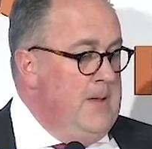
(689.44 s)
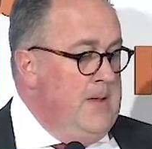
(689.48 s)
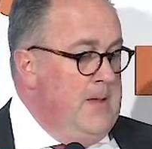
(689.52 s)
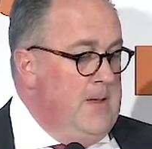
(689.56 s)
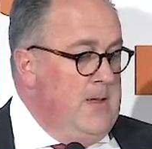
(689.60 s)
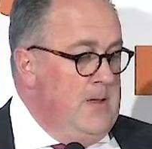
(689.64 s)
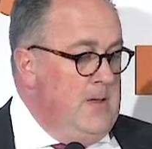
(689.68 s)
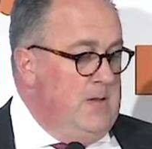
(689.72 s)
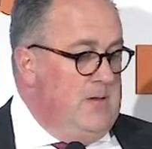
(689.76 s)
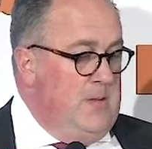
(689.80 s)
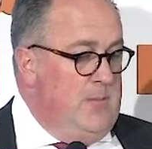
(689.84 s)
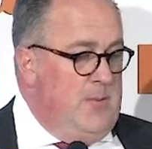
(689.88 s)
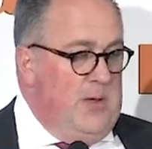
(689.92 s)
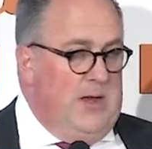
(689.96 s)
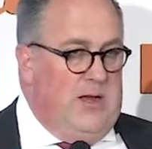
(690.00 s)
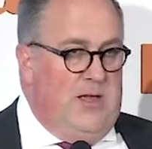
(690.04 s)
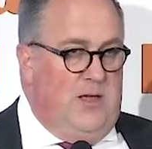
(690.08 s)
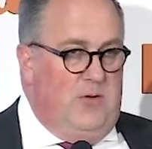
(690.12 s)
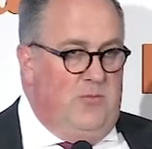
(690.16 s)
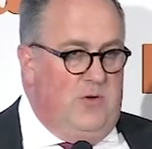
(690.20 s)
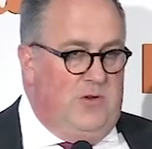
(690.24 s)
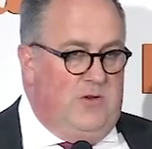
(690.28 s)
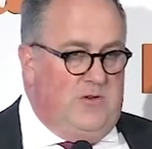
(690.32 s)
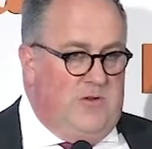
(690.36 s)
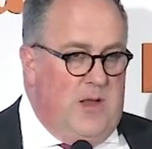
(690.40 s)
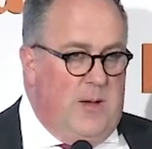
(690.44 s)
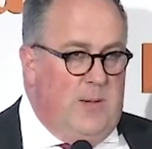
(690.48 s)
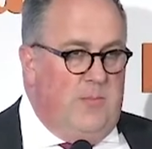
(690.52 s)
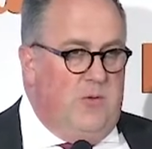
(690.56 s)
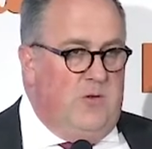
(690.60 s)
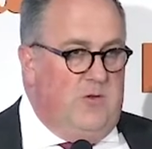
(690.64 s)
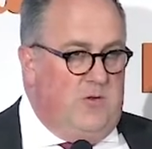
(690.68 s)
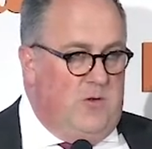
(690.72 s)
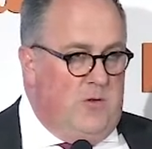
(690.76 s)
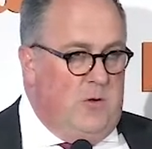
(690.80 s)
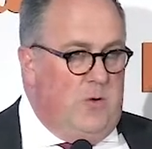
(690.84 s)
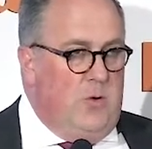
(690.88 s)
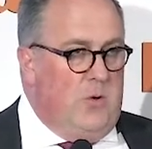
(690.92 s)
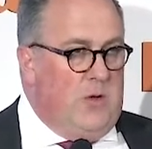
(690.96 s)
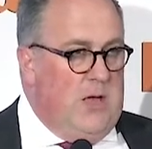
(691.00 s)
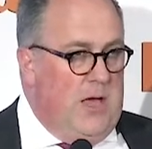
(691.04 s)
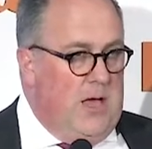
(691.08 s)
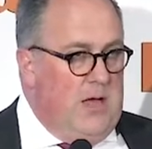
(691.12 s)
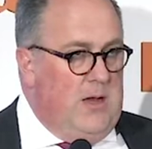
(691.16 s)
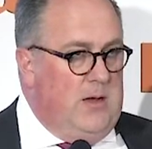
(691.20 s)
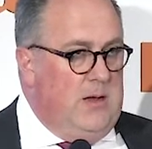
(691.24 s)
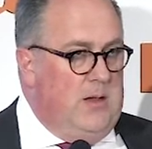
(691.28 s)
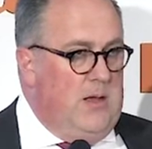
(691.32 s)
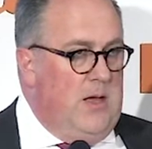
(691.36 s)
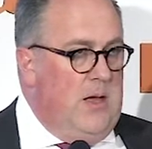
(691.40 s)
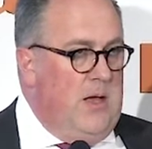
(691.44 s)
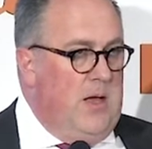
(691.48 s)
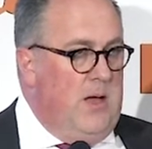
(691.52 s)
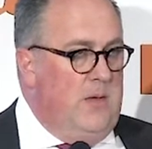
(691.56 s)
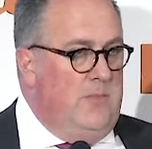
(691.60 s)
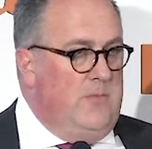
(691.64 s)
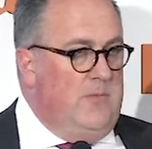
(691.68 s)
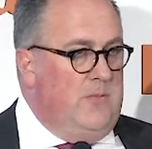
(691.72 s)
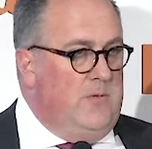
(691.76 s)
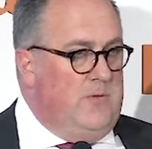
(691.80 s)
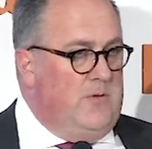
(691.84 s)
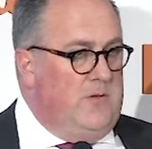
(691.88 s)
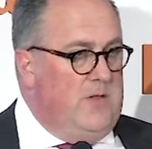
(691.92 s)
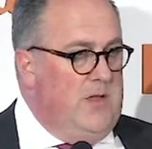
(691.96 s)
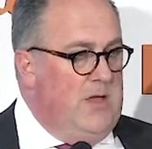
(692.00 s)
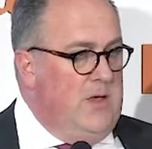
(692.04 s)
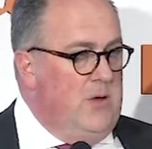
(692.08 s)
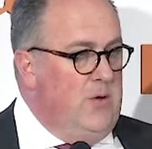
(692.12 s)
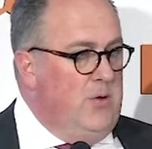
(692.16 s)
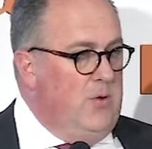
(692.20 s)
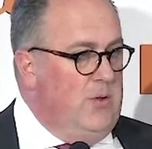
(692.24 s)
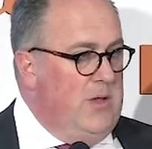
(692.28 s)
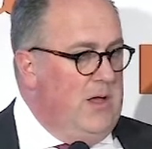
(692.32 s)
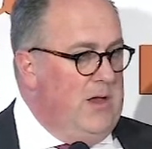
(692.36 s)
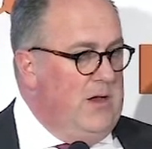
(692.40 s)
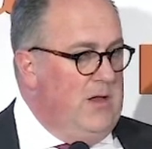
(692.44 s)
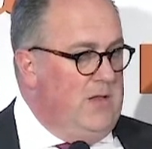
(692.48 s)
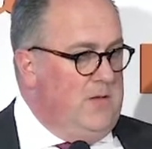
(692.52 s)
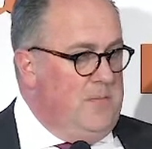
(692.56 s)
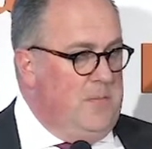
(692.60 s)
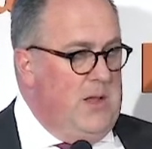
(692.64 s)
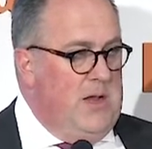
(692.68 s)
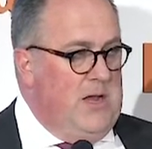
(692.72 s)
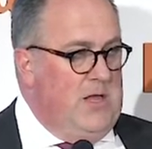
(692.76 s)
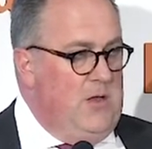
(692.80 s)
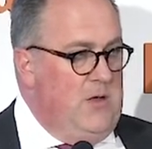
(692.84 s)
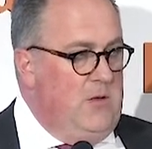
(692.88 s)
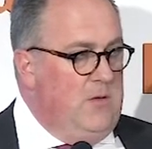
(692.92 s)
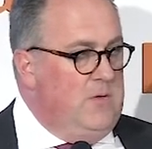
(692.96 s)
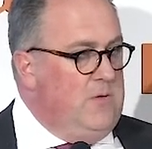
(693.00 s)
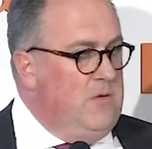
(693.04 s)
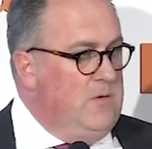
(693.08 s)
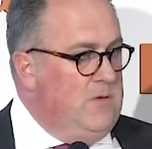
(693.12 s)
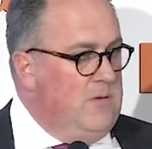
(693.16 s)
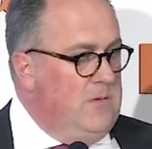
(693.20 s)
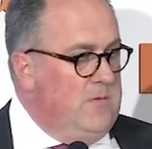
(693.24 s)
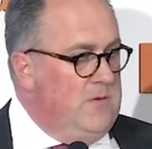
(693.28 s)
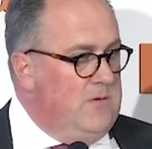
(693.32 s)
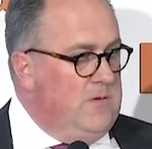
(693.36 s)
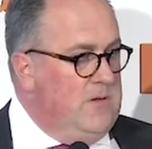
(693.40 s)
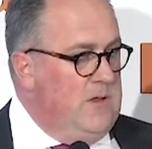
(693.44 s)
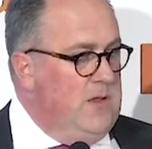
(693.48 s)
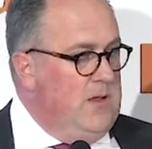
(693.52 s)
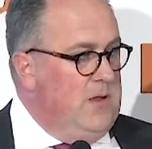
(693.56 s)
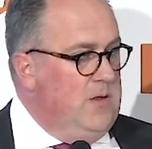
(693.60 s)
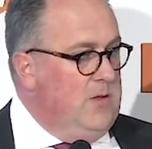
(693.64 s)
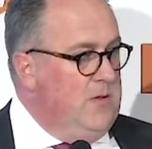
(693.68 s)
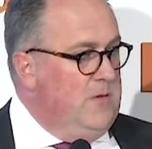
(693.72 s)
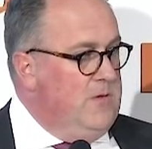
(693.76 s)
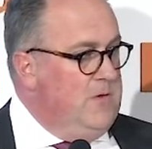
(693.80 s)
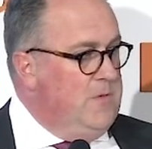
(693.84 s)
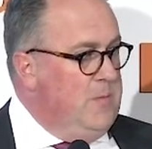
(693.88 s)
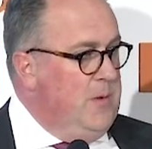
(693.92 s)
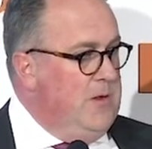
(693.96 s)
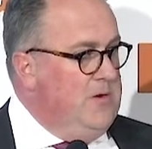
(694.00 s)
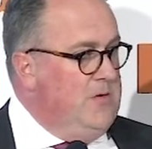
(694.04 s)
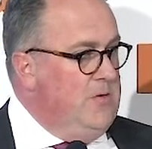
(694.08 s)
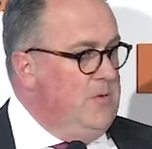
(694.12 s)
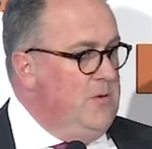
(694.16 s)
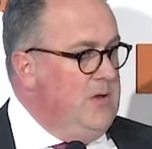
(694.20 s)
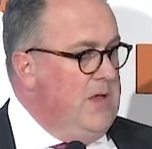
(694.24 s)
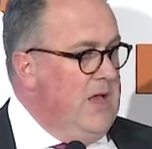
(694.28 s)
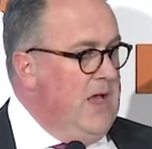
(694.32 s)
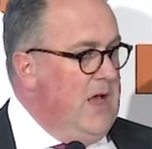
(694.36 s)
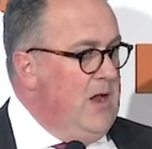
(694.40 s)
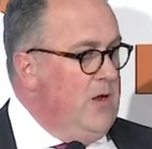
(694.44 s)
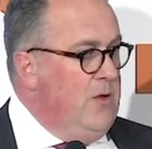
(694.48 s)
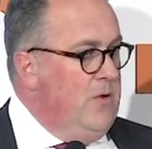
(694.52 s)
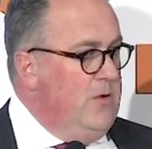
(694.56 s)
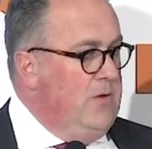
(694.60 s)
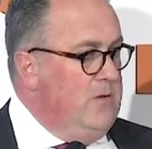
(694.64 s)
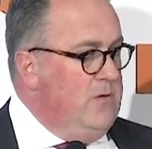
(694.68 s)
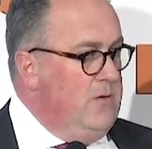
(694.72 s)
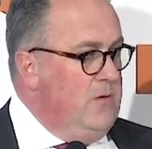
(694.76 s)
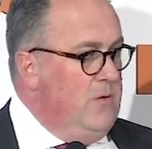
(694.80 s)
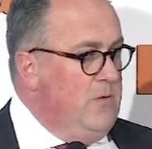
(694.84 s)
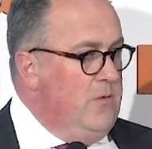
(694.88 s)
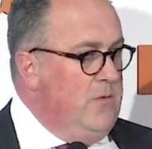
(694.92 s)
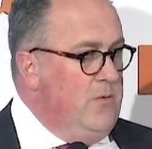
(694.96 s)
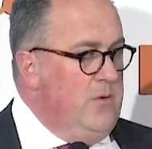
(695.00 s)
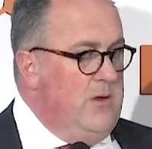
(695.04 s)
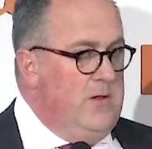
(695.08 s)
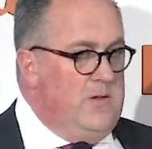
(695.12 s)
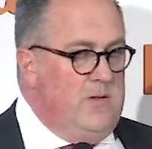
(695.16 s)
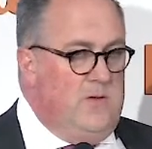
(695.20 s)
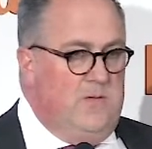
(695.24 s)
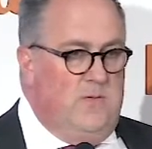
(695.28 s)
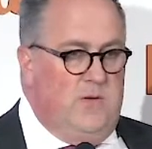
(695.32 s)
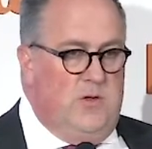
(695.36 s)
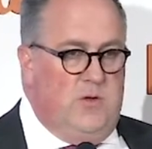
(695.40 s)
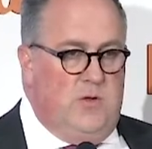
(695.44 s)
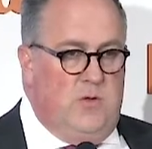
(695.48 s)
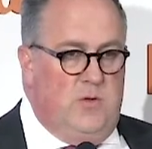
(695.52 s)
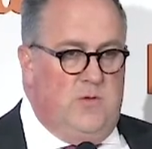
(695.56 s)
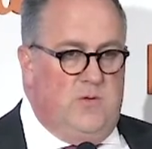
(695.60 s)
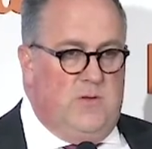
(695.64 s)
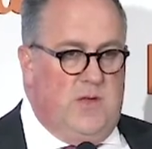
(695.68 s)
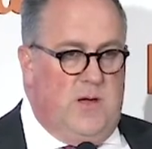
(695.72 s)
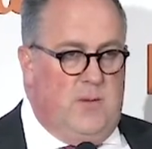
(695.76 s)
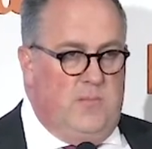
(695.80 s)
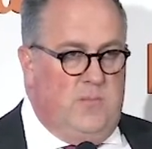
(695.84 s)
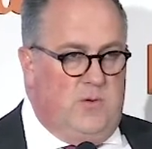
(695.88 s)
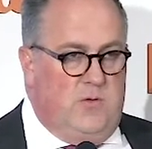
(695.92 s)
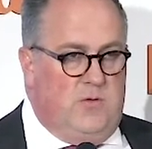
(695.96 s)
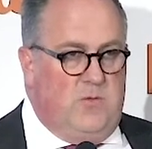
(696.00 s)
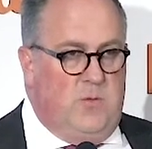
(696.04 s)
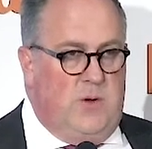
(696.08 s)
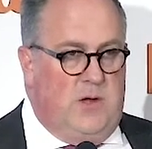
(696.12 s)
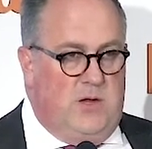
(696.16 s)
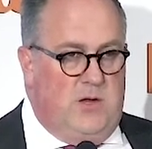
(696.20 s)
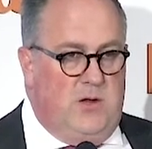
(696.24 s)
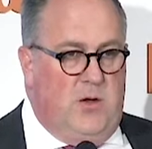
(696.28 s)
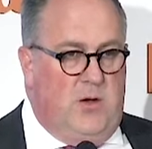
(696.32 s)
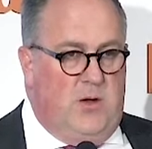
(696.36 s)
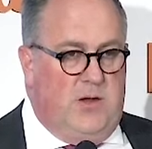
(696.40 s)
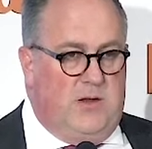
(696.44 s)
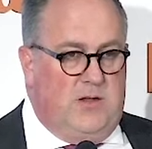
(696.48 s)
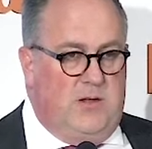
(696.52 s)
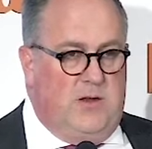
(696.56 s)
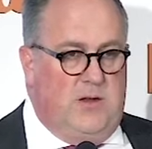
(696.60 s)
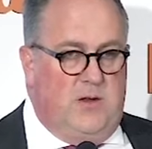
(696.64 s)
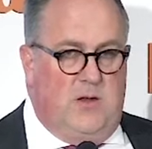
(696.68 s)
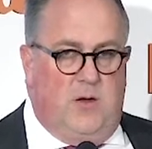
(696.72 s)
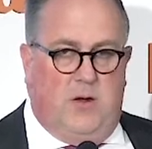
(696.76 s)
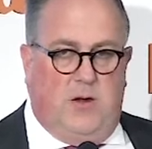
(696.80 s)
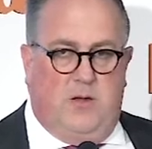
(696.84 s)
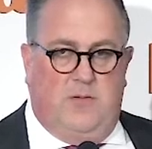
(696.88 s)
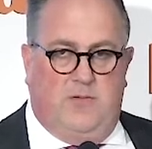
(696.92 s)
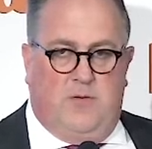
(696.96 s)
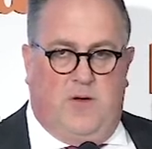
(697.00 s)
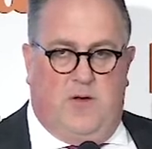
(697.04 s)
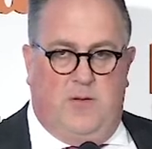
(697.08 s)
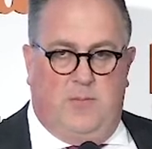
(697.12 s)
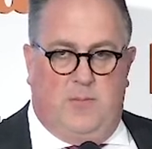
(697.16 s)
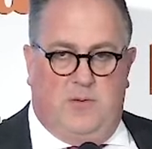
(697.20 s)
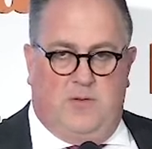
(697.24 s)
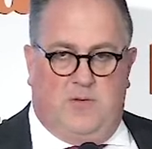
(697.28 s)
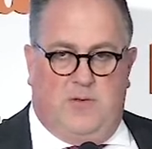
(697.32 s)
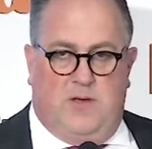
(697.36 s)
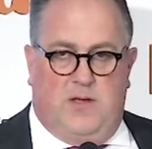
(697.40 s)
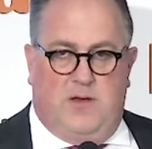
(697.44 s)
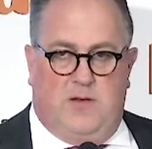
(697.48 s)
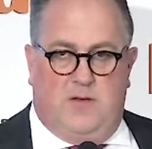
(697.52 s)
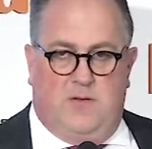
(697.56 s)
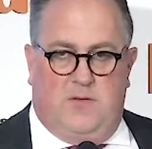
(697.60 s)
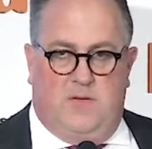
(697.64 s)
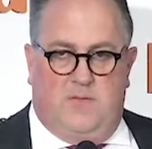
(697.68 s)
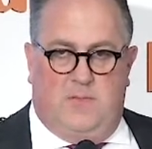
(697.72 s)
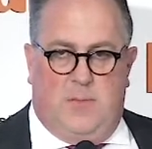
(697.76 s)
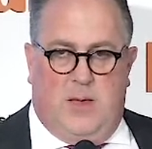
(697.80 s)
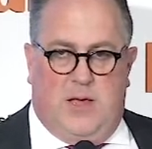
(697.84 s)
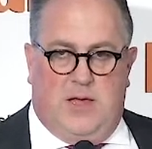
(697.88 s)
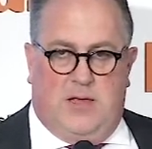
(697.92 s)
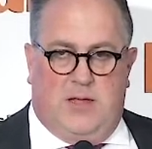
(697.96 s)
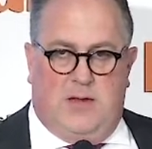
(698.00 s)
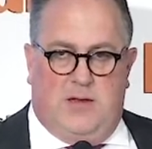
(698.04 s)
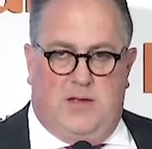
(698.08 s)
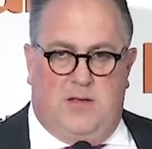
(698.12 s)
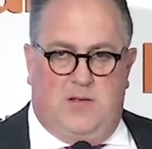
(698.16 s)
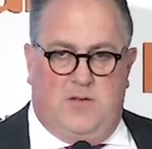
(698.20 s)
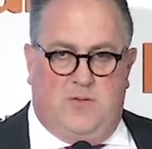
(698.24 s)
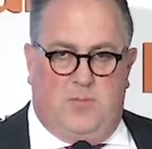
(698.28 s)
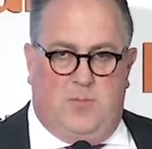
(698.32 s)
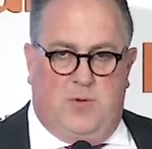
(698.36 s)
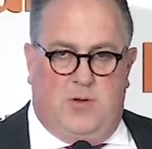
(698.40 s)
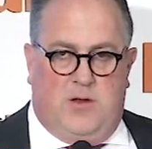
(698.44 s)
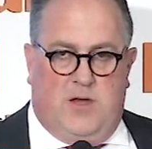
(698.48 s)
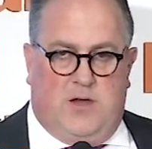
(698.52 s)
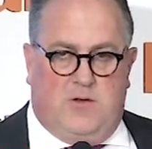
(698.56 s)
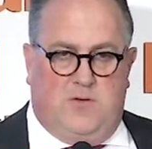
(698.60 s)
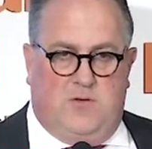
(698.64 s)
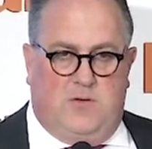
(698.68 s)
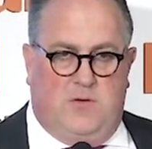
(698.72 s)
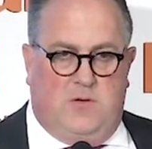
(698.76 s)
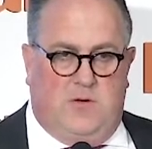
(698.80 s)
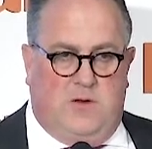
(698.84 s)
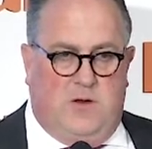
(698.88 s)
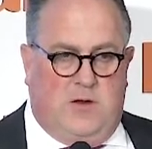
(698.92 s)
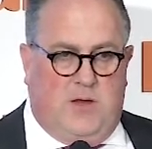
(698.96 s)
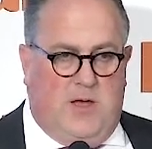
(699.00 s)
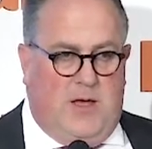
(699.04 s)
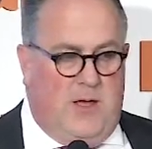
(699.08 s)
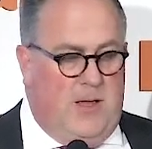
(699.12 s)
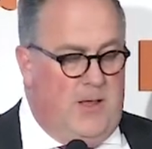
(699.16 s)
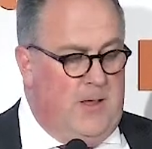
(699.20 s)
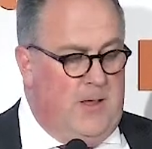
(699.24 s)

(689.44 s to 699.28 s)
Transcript: Depending which numbers you look at, steel and its many uses of steel and specialty alloys and all the rest of it use up between 90 and 95% of manganese production today.